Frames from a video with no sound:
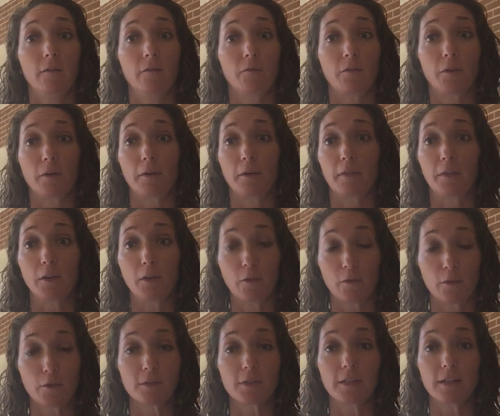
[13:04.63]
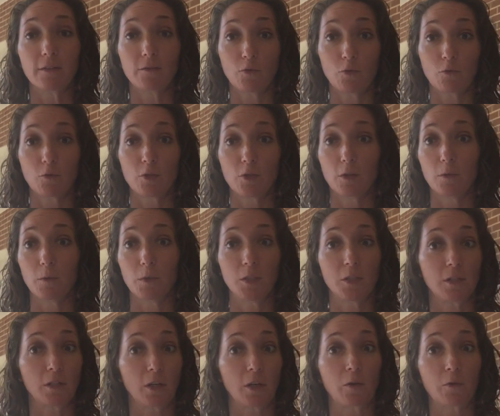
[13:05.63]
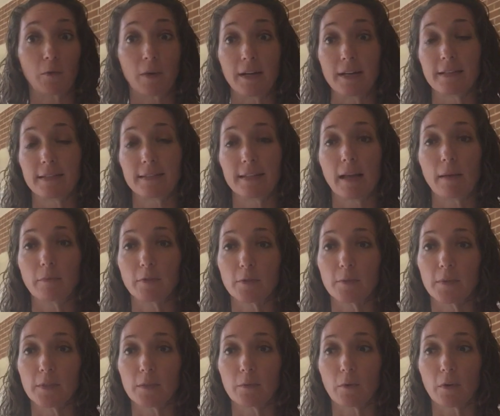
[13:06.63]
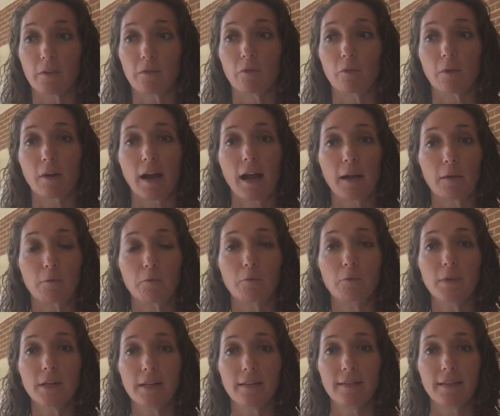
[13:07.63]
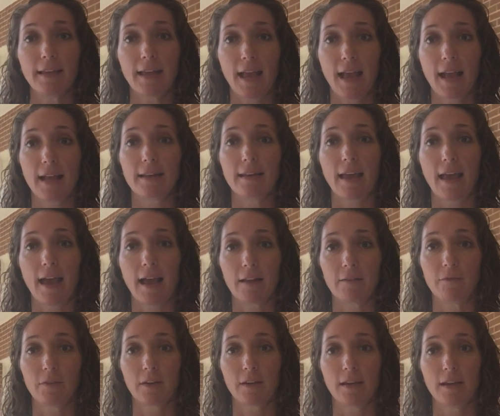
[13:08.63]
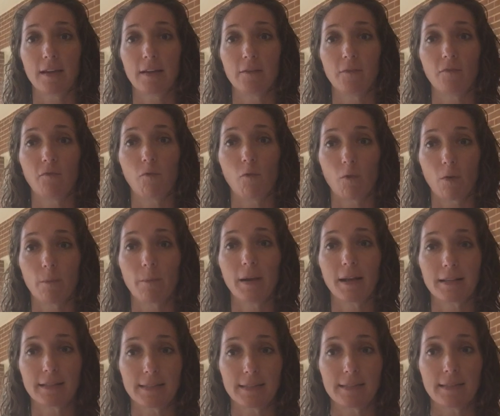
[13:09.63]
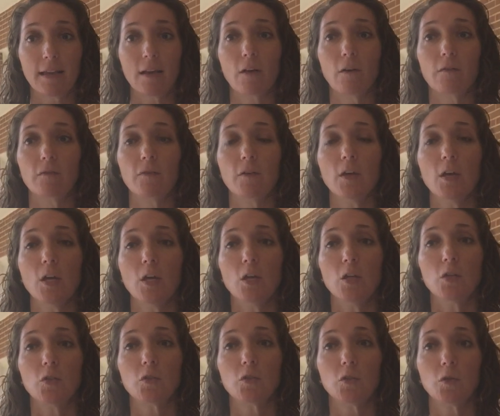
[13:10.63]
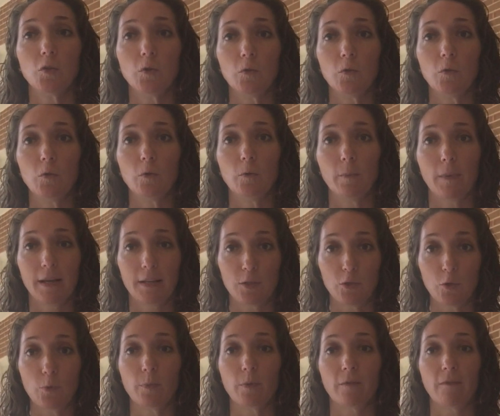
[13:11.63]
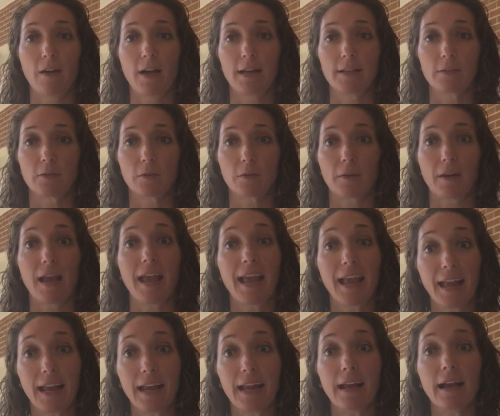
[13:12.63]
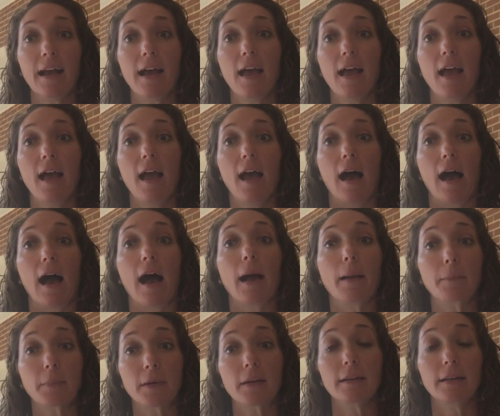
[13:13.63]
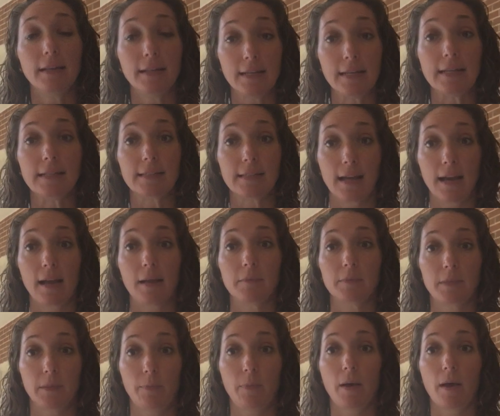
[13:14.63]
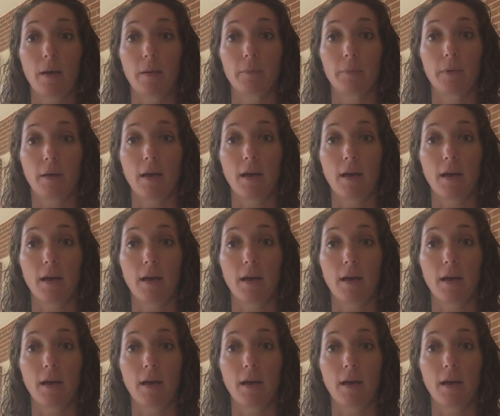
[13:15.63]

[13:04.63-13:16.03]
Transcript: for the University of Georgia, which is a great establishment to work for, I really had to advocate for myself to my supervisor. Hey, I'm gonna need time to pump.